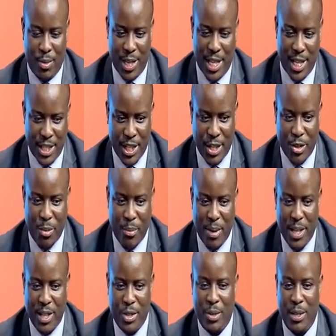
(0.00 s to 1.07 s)
what the
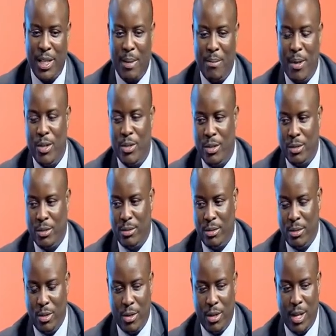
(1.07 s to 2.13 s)
gentleman talked about
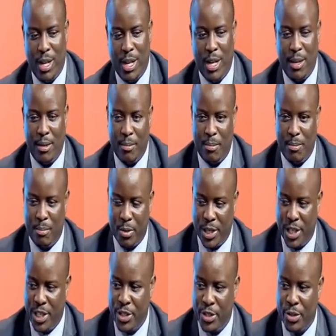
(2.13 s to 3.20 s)
on
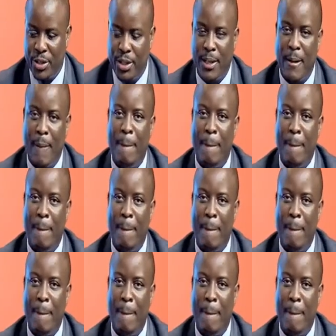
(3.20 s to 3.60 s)
protection.